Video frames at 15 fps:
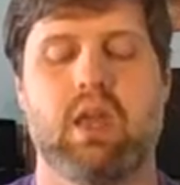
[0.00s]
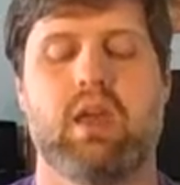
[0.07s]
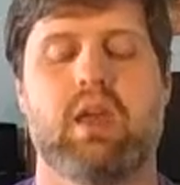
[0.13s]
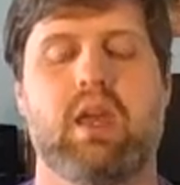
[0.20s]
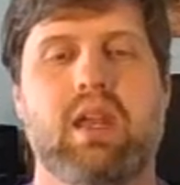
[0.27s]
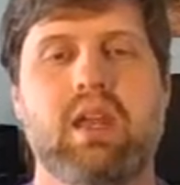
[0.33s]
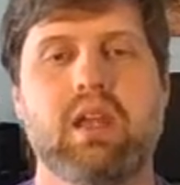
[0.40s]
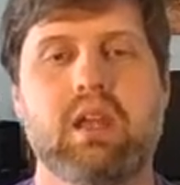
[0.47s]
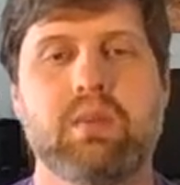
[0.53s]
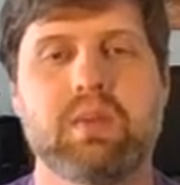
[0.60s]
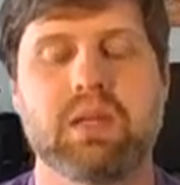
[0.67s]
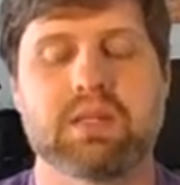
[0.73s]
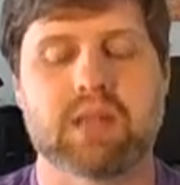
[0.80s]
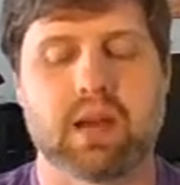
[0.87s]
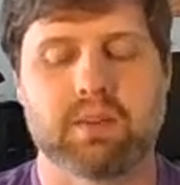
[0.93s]
An incomplete
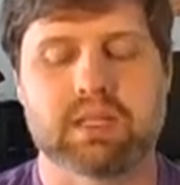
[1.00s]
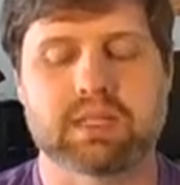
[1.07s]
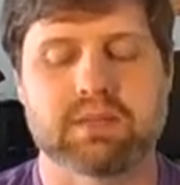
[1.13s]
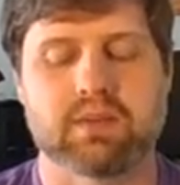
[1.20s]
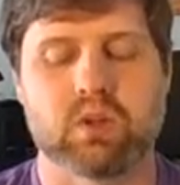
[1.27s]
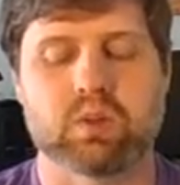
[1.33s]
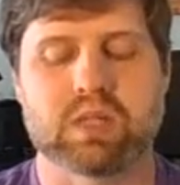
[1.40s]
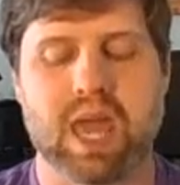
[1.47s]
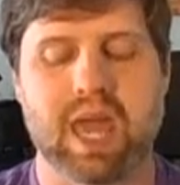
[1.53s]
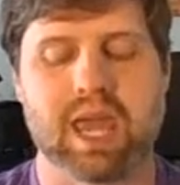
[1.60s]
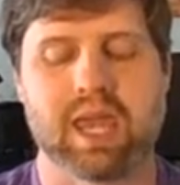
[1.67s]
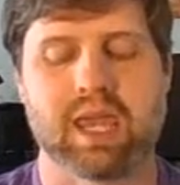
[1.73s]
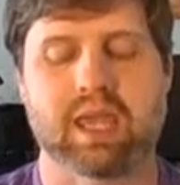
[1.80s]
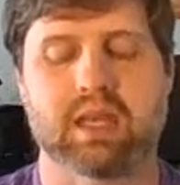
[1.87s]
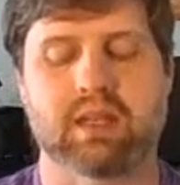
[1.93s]
dominance, if you
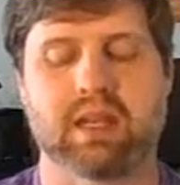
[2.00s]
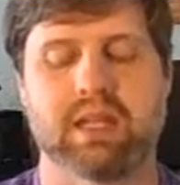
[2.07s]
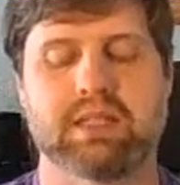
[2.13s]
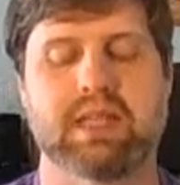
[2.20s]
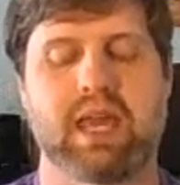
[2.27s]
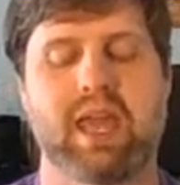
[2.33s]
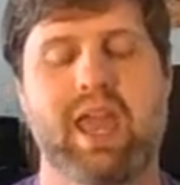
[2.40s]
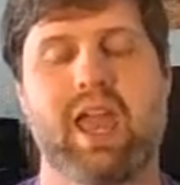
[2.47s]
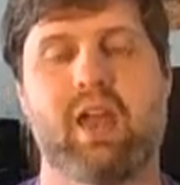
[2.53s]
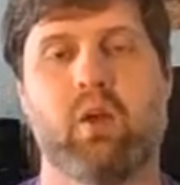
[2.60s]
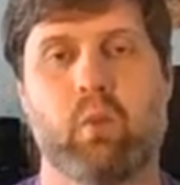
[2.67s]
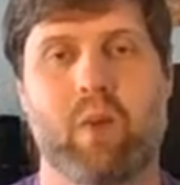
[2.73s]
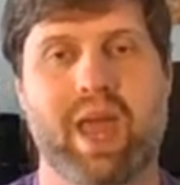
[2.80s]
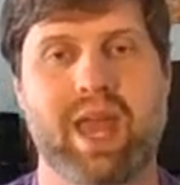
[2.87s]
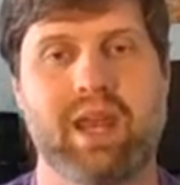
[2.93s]
take, let's say, a
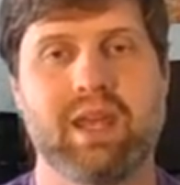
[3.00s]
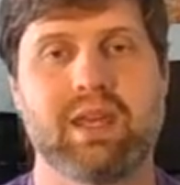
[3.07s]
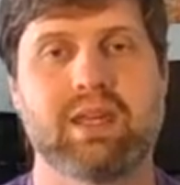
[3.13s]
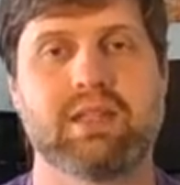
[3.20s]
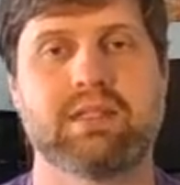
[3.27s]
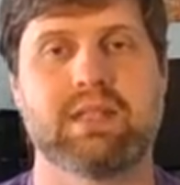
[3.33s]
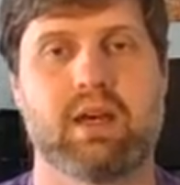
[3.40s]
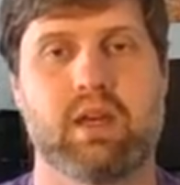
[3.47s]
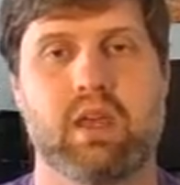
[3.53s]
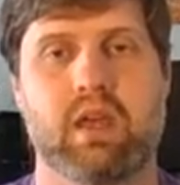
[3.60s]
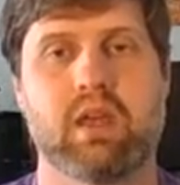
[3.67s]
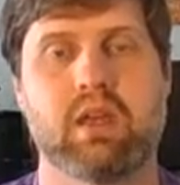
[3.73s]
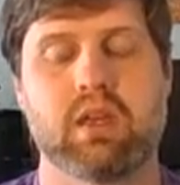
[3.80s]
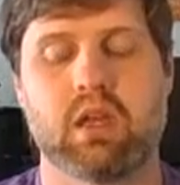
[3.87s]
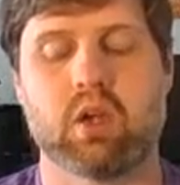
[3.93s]
red azalea
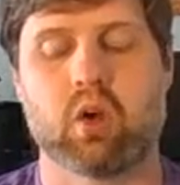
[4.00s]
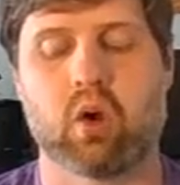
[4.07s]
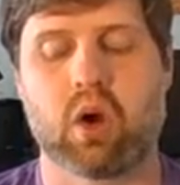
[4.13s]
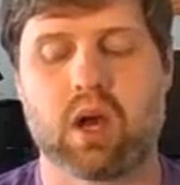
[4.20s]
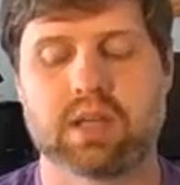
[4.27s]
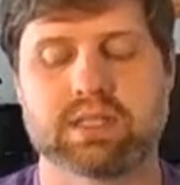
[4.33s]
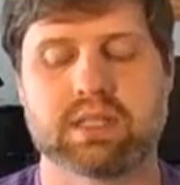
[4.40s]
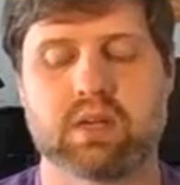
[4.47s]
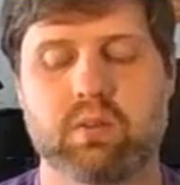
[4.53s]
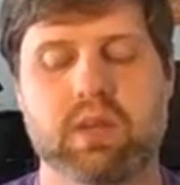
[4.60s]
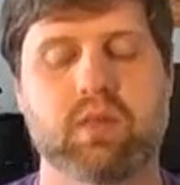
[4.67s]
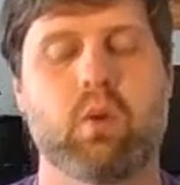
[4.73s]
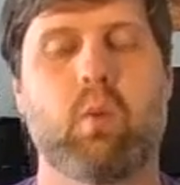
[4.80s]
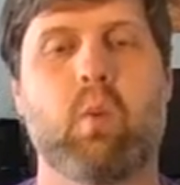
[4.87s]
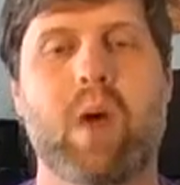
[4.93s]
and cross it with a
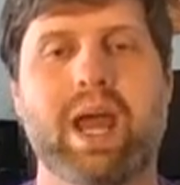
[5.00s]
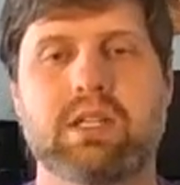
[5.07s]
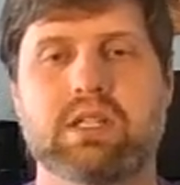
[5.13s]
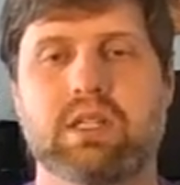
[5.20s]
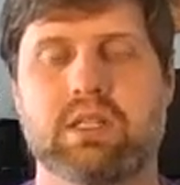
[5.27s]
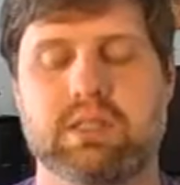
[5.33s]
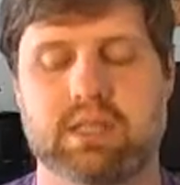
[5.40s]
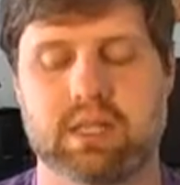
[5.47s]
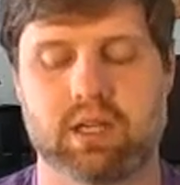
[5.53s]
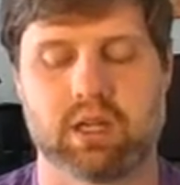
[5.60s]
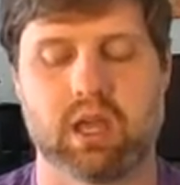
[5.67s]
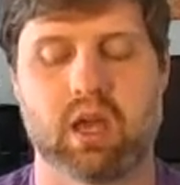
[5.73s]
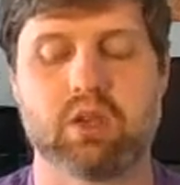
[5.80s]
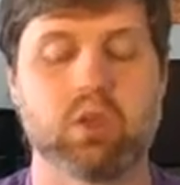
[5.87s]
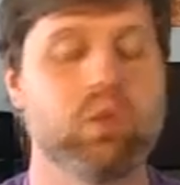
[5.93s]
white
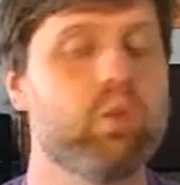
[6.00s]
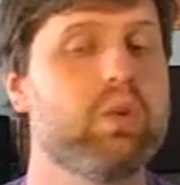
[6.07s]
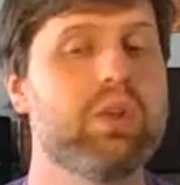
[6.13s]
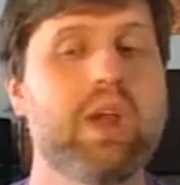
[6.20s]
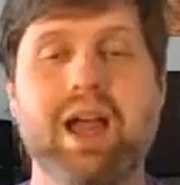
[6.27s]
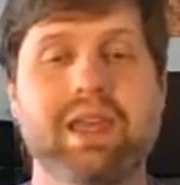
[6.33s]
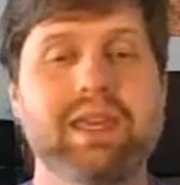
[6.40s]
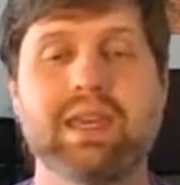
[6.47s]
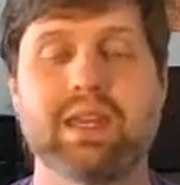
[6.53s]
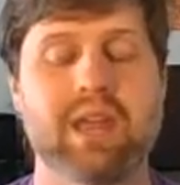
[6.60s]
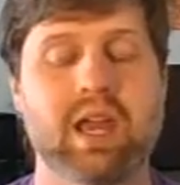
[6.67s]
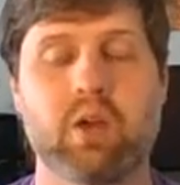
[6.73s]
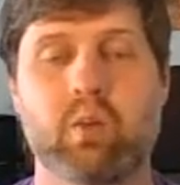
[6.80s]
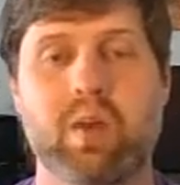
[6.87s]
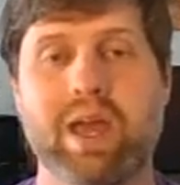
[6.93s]
azalea, you will not get a
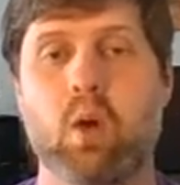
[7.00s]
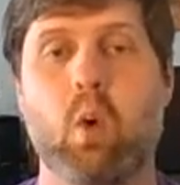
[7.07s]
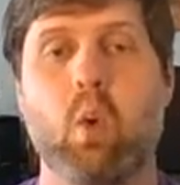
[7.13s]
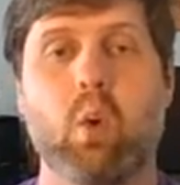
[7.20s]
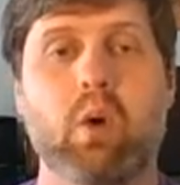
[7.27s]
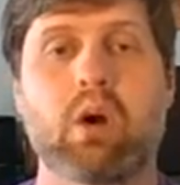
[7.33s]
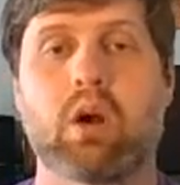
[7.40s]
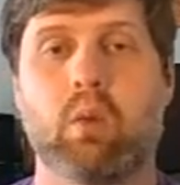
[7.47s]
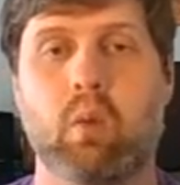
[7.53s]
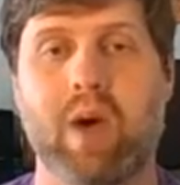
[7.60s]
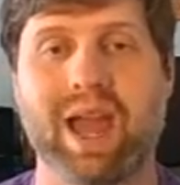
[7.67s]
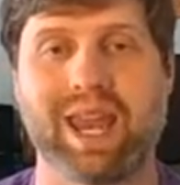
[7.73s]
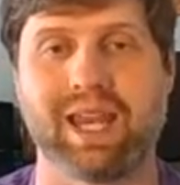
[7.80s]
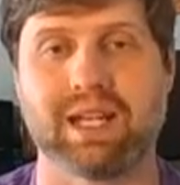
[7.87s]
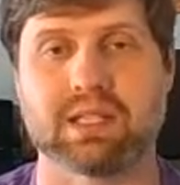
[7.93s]
red or a
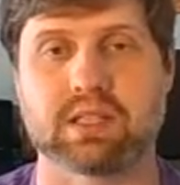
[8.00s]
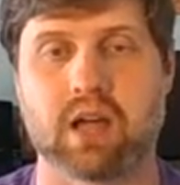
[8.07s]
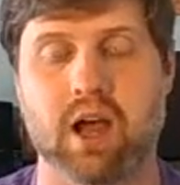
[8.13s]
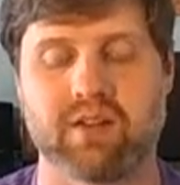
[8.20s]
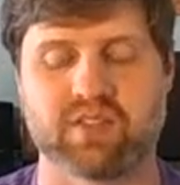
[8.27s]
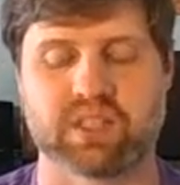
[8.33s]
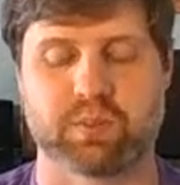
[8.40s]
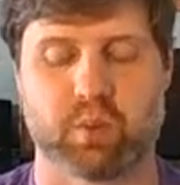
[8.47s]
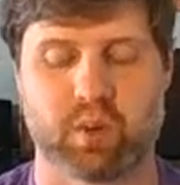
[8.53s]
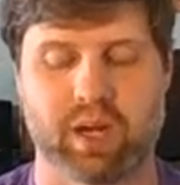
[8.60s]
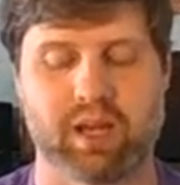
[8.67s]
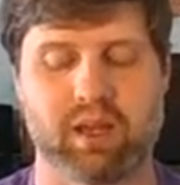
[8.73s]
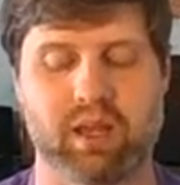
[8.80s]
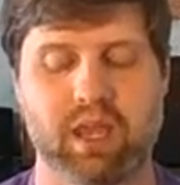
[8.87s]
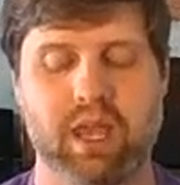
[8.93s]
white offspring.